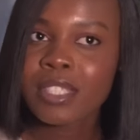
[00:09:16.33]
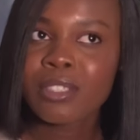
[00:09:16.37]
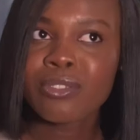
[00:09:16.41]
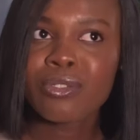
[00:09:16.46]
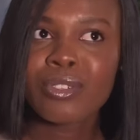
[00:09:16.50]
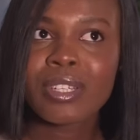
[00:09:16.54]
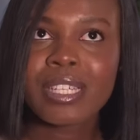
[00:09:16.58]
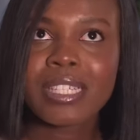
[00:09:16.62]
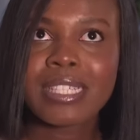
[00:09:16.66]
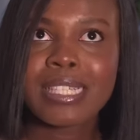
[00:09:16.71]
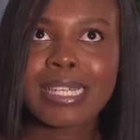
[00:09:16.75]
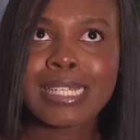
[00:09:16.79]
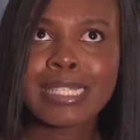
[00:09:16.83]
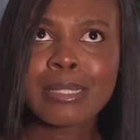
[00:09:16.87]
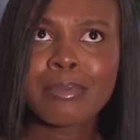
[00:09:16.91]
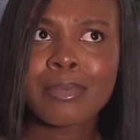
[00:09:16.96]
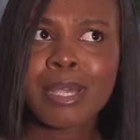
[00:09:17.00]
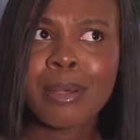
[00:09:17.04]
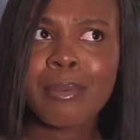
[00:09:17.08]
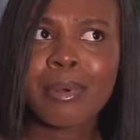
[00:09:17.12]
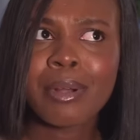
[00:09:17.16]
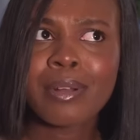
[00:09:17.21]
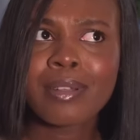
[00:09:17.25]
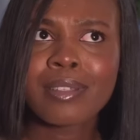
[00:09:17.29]
So they sent
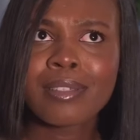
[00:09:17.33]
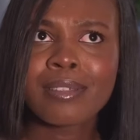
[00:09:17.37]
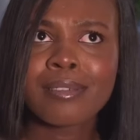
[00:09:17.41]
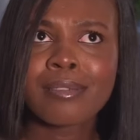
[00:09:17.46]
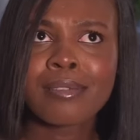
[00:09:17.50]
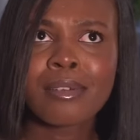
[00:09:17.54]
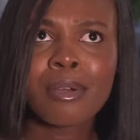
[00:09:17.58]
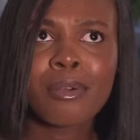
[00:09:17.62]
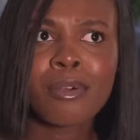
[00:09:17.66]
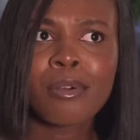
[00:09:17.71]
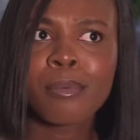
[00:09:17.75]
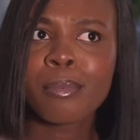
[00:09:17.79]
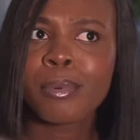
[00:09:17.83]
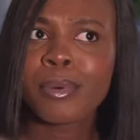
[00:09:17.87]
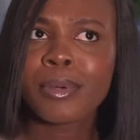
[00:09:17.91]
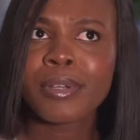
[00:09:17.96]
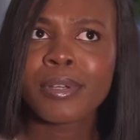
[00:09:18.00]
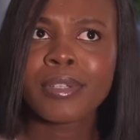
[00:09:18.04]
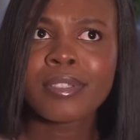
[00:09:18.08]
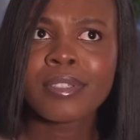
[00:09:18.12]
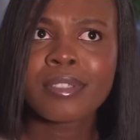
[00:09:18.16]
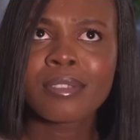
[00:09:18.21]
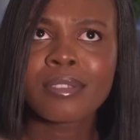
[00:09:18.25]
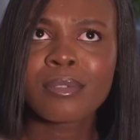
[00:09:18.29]
me about
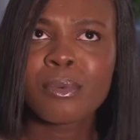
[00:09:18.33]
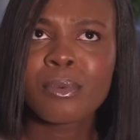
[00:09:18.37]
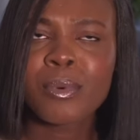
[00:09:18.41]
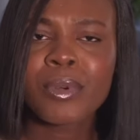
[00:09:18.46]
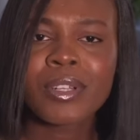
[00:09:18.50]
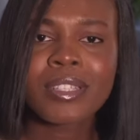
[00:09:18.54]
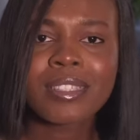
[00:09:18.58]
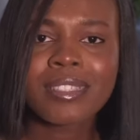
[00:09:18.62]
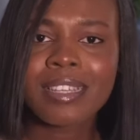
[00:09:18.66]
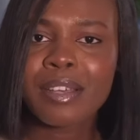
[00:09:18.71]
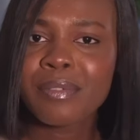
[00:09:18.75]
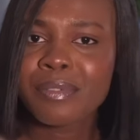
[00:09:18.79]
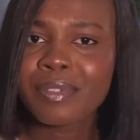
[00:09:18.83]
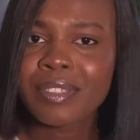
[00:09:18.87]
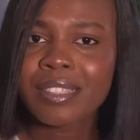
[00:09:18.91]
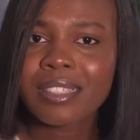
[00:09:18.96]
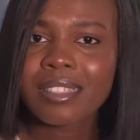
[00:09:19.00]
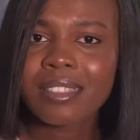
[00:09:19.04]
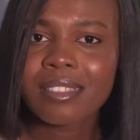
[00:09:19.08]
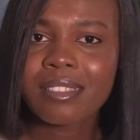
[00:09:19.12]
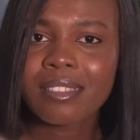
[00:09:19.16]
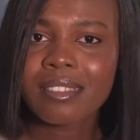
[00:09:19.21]
$0.17.